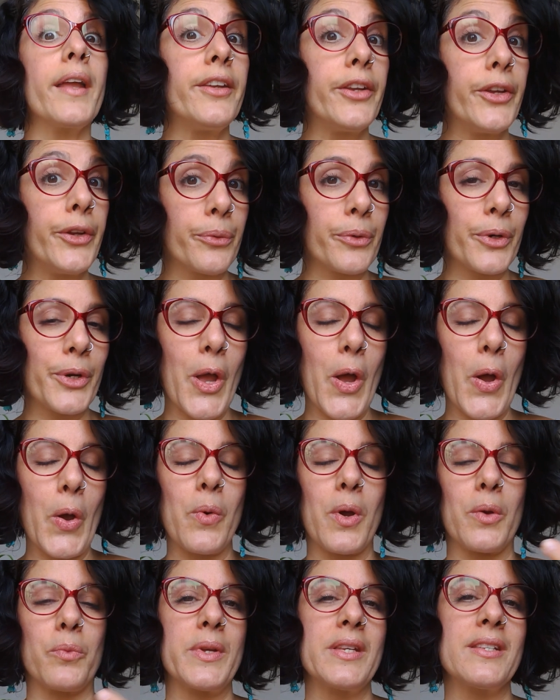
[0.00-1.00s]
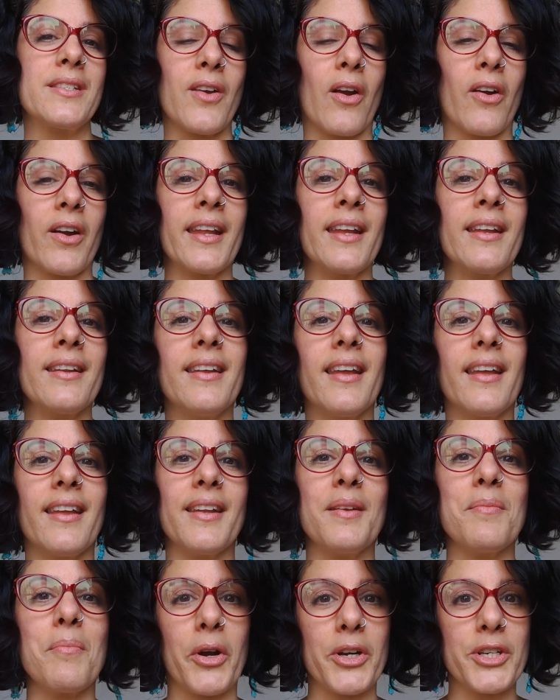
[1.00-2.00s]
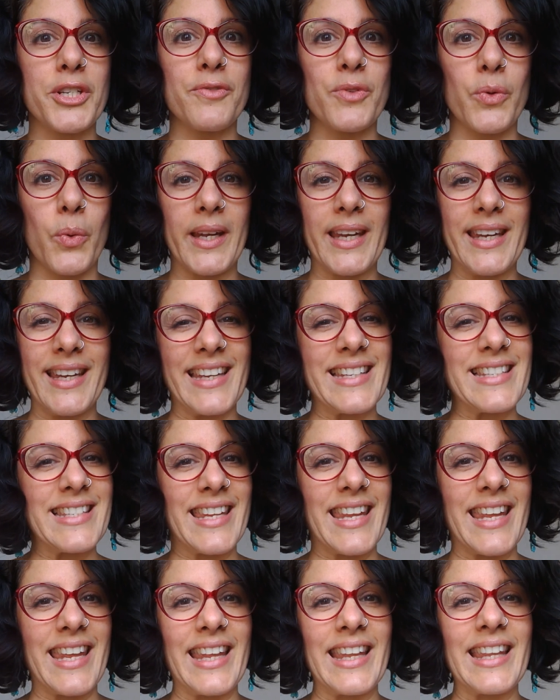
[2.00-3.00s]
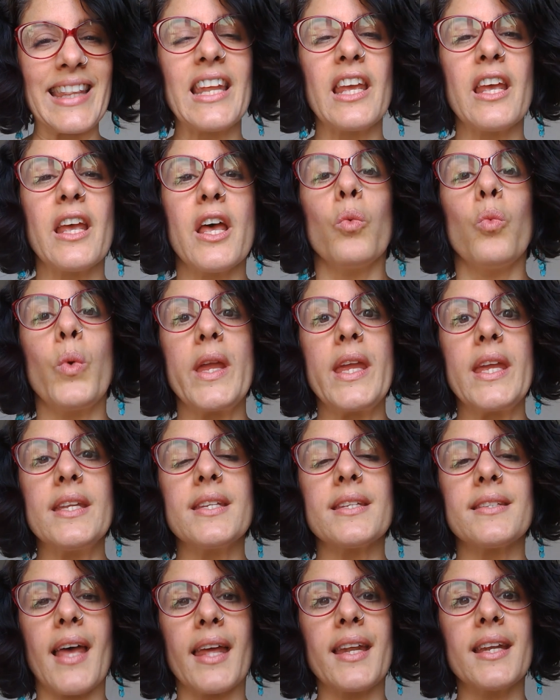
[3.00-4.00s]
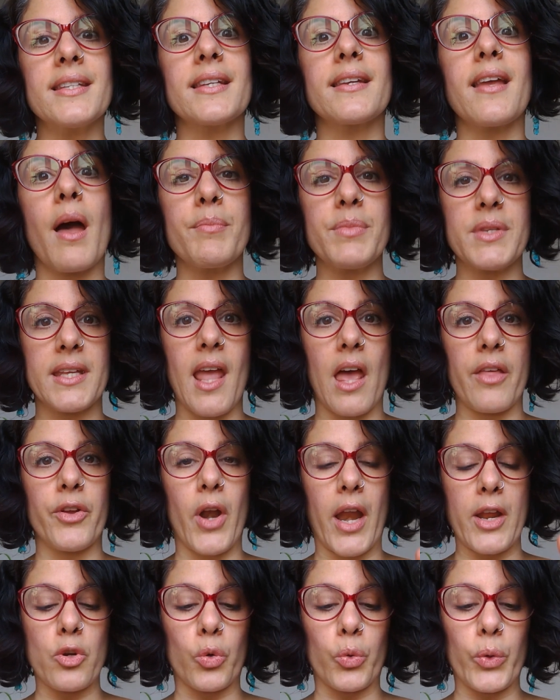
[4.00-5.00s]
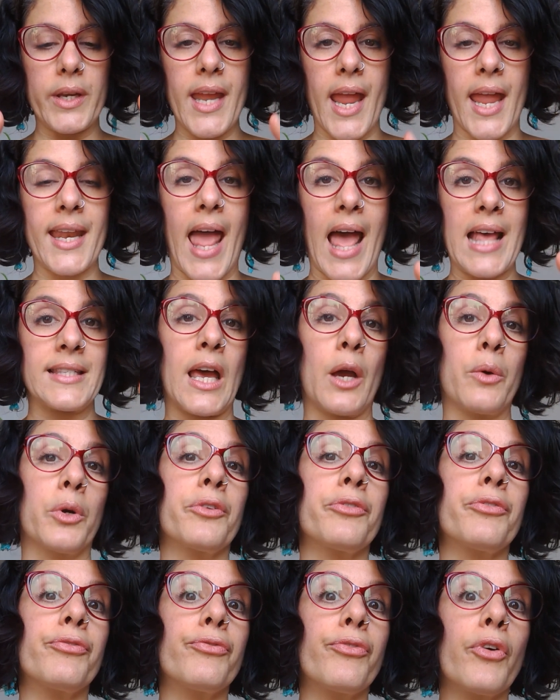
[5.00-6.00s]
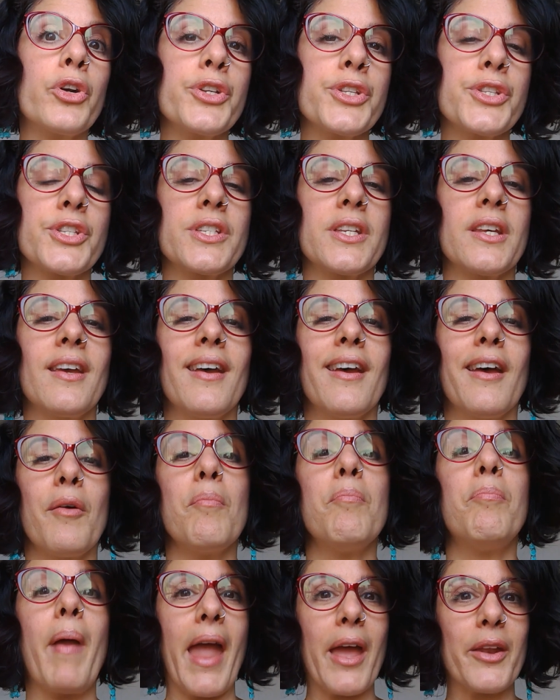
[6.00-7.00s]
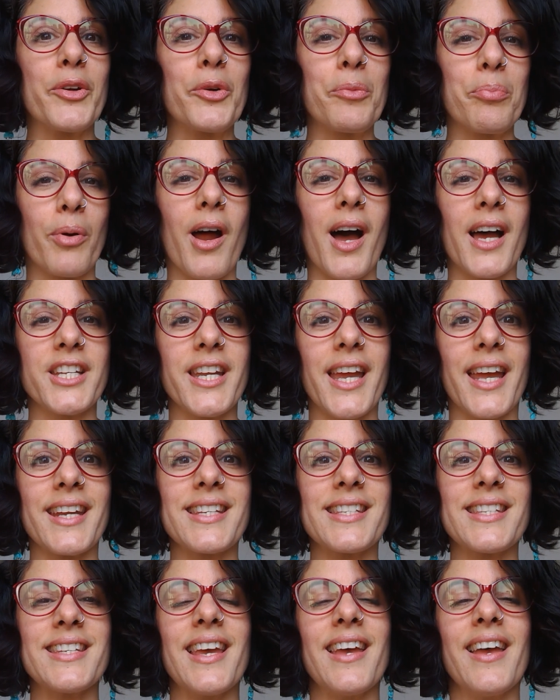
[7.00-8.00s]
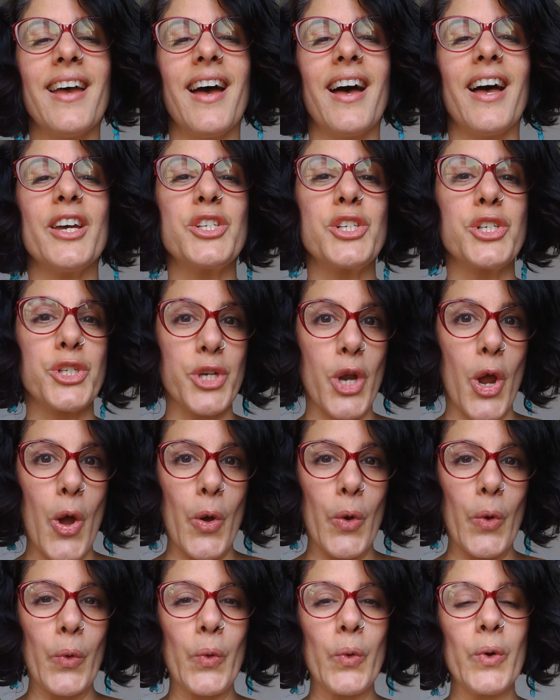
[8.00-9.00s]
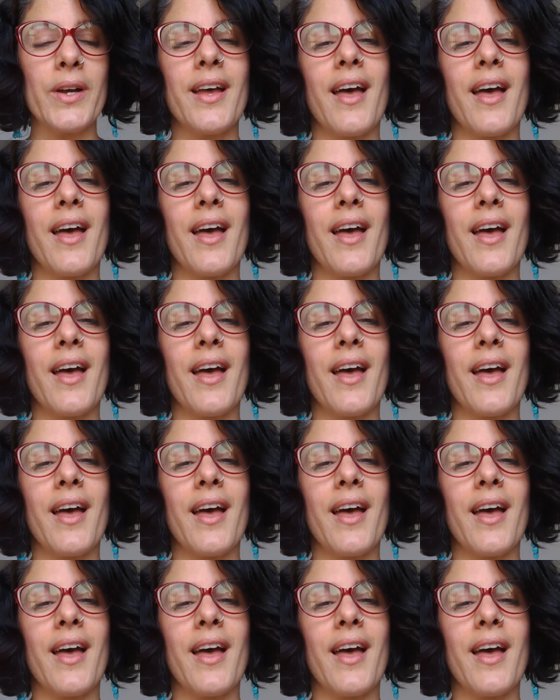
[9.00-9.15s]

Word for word: year ago, when we started in March of 2019, we decided to come together and create as our first banner project a show